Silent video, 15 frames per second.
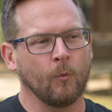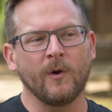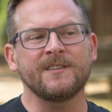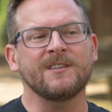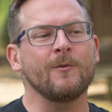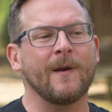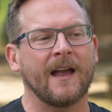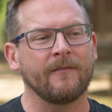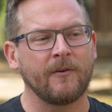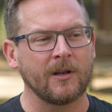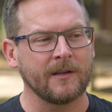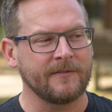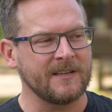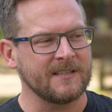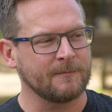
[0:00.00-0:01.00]
Once you have
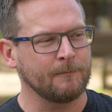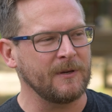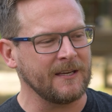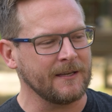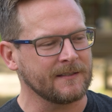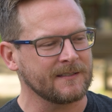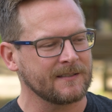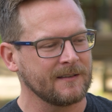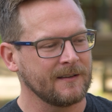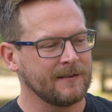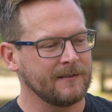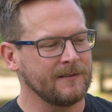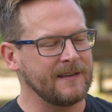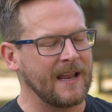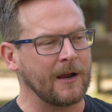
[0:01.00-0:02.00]
all of these beats,
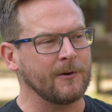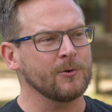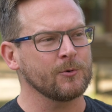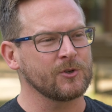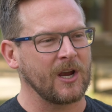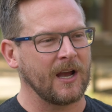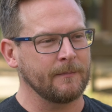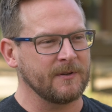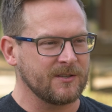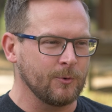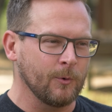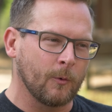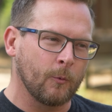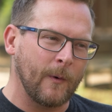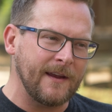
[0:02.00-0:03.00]
now your job is
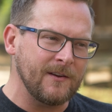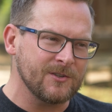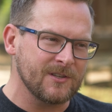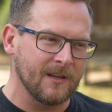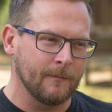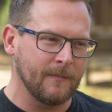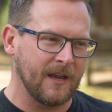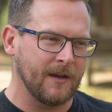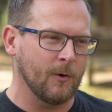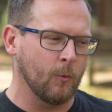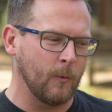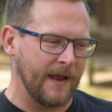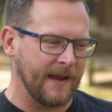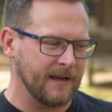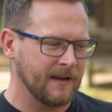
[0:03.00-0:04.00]
to arrange them in a
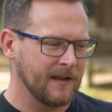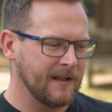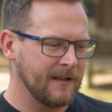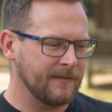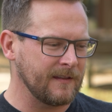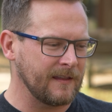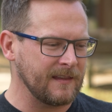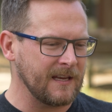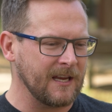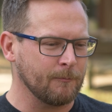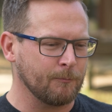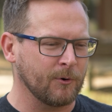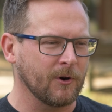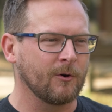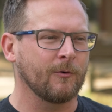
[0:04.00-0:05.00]
way that they
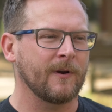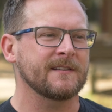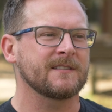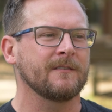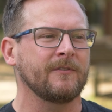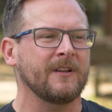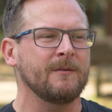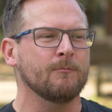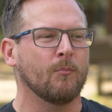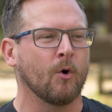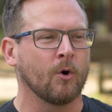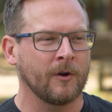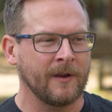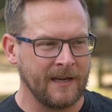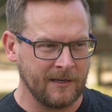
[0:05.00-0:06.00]
get progressively
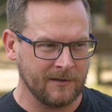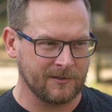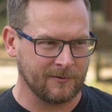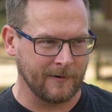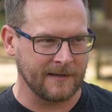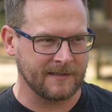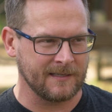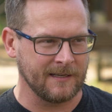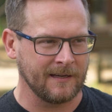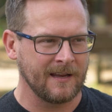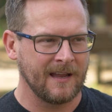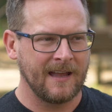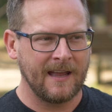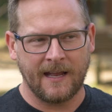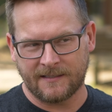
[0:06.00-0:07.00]
more interesting
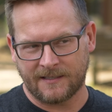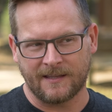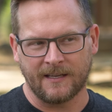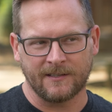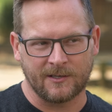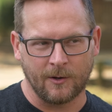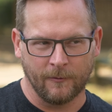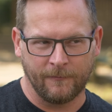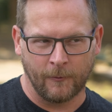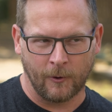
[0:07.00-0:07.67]
as things go